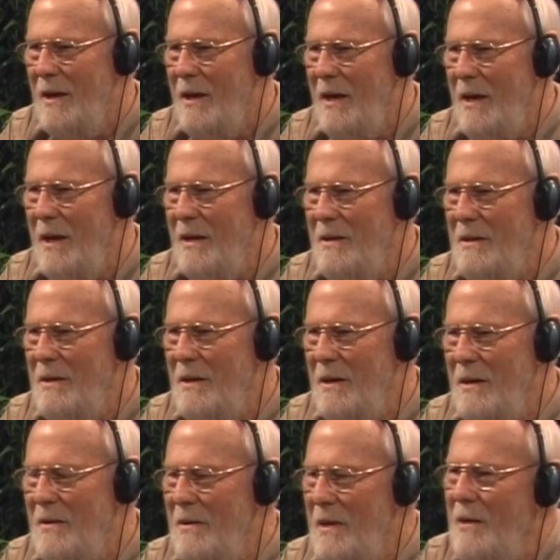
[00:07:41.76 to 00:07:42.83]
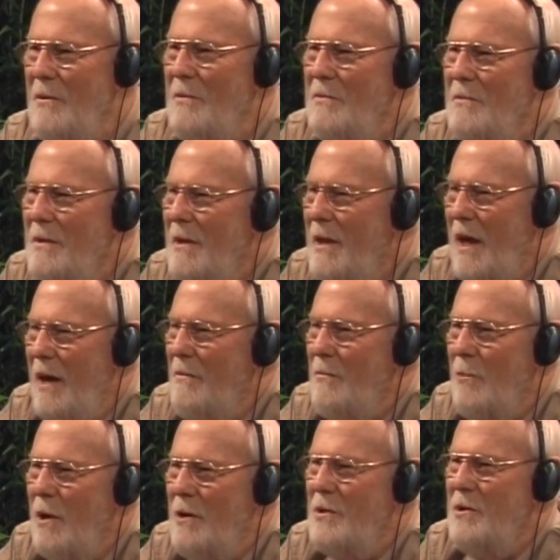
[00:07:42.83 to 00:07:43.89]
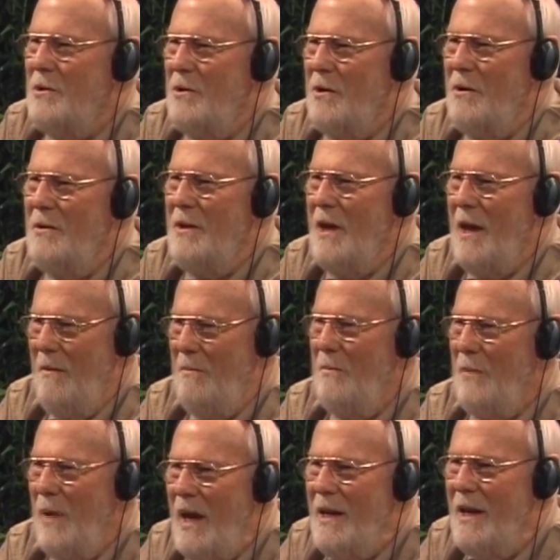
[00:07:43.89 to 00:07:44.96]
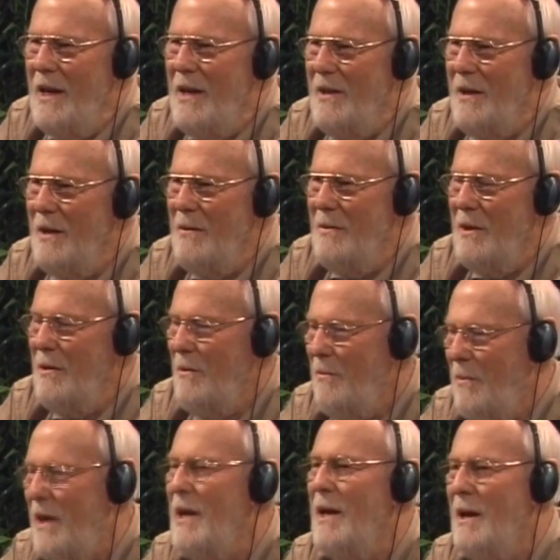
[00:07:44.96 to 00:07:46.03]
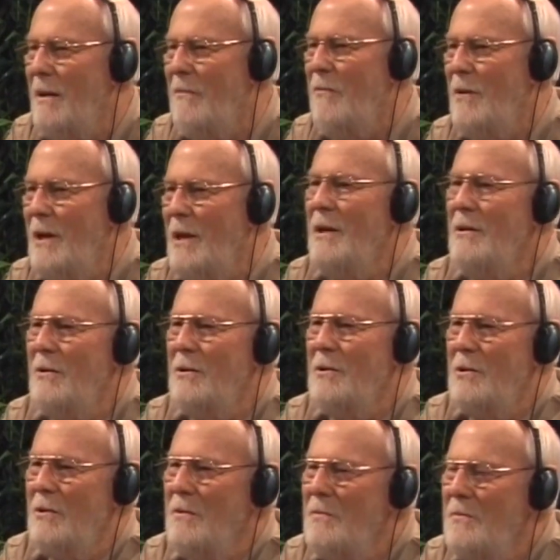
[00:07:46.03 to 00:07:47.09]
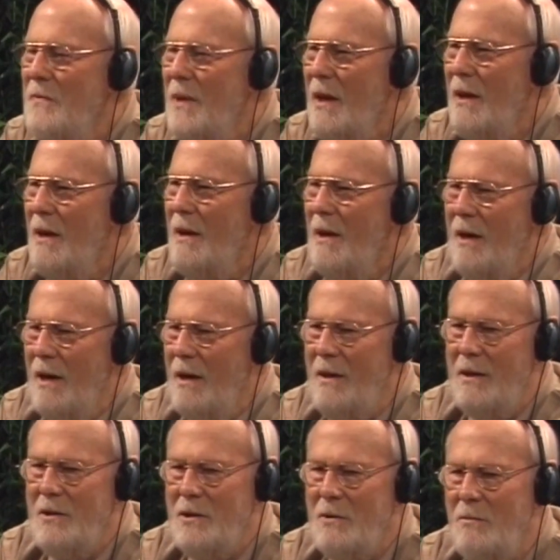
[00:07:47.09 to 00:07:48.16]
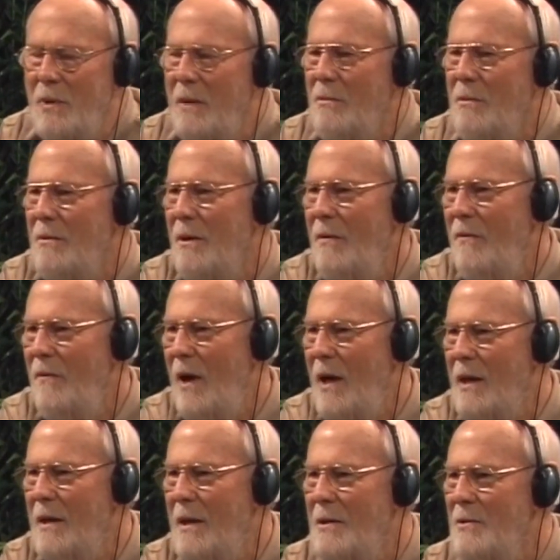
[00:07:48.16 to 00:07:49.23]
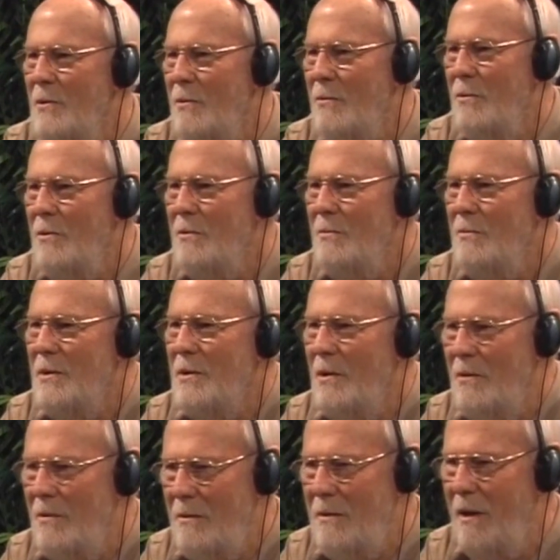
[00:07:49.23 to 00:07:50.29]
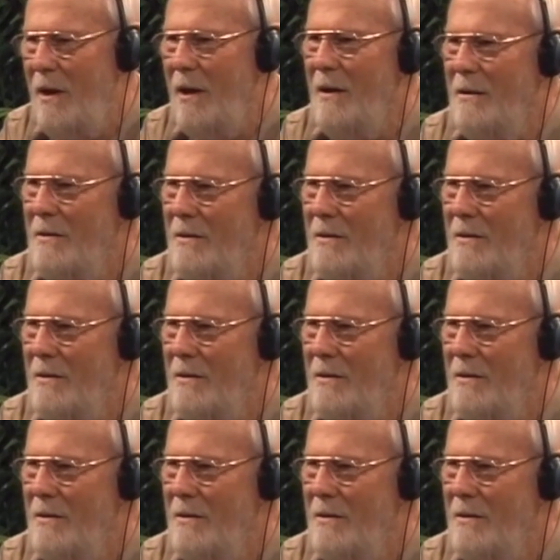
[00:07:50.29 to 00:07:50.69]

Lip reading: and they haven't registered, they haven't paid anything, but they're picking up free literature. And then some people are filing into a room, so they